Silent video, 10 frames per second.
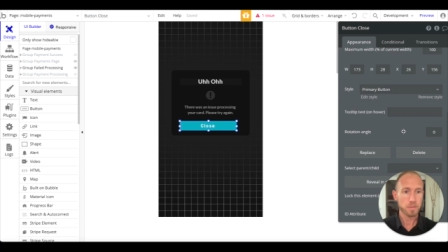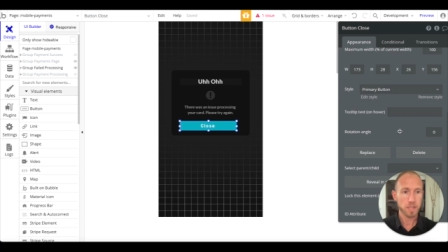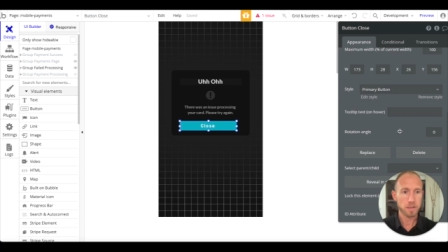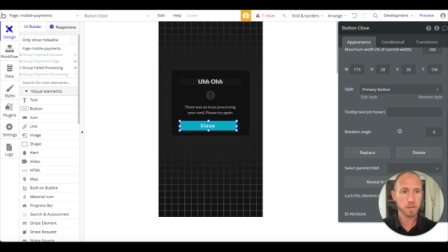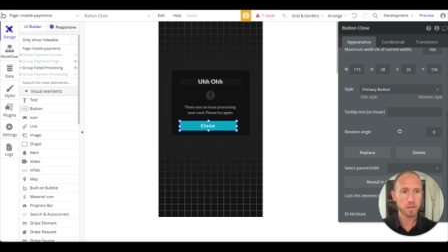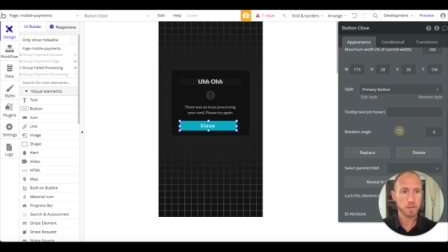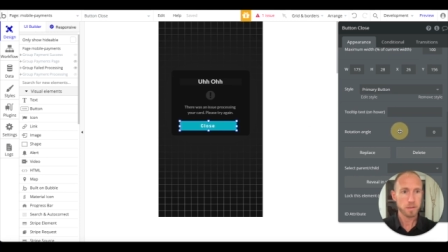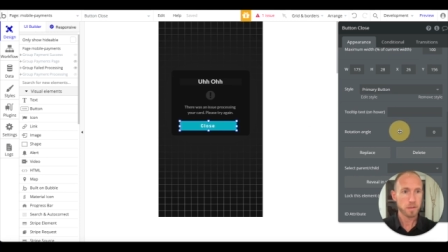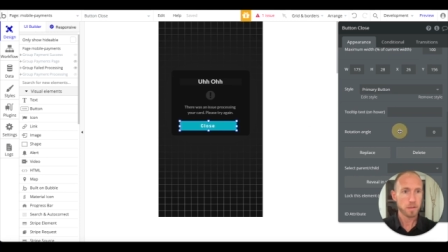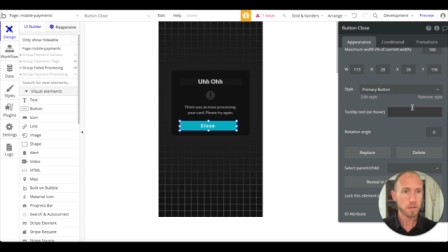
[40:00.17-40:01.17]
button.
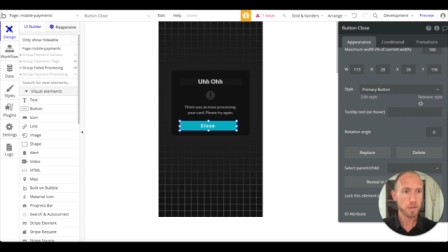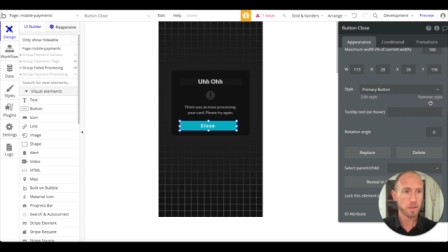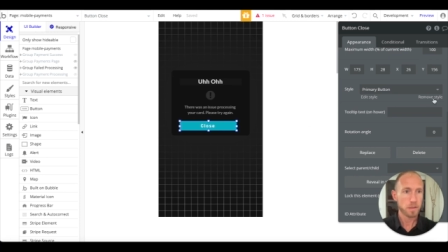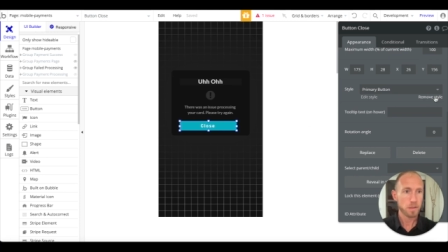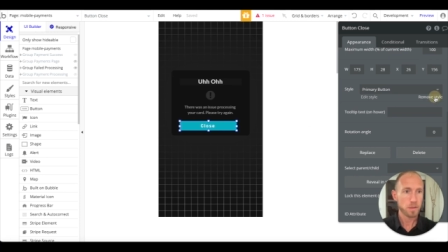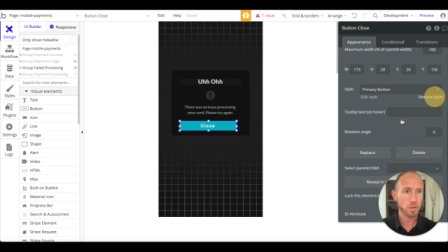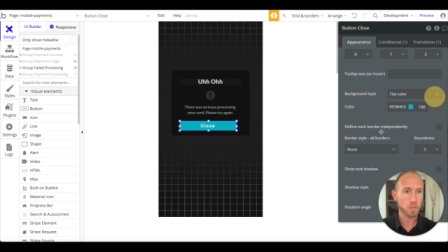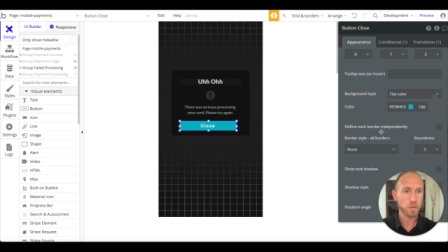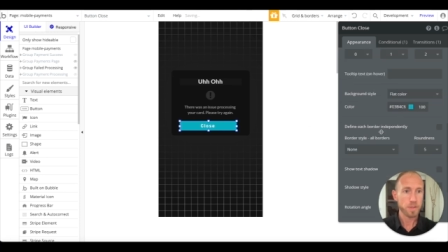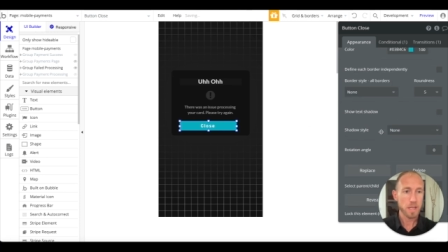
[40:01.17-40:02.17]

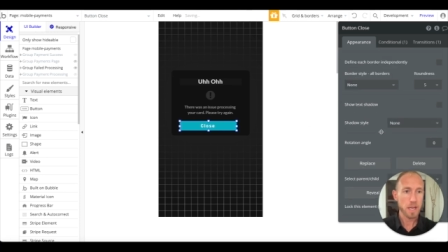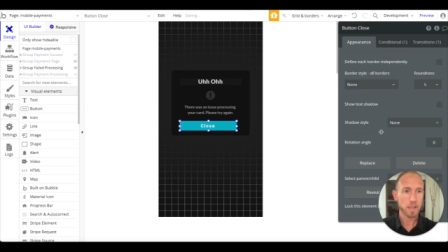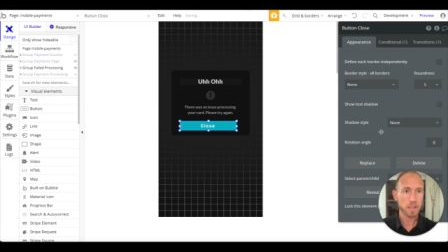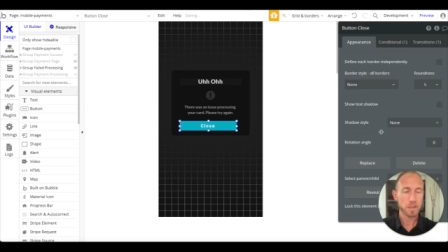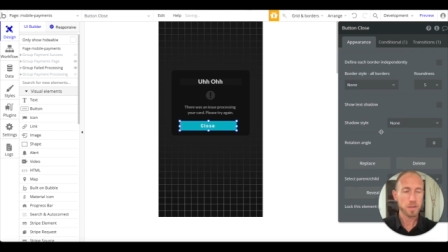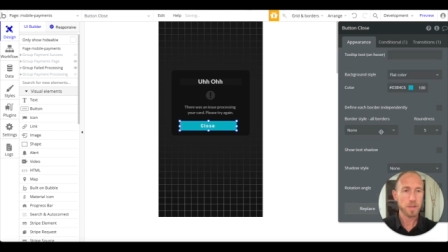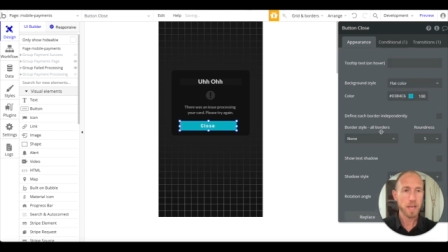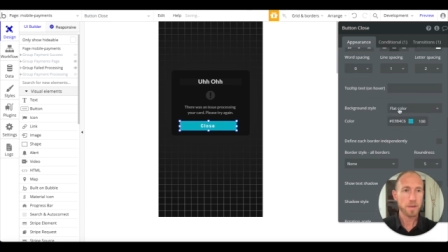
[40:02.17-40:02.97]
Remove the styling to do that.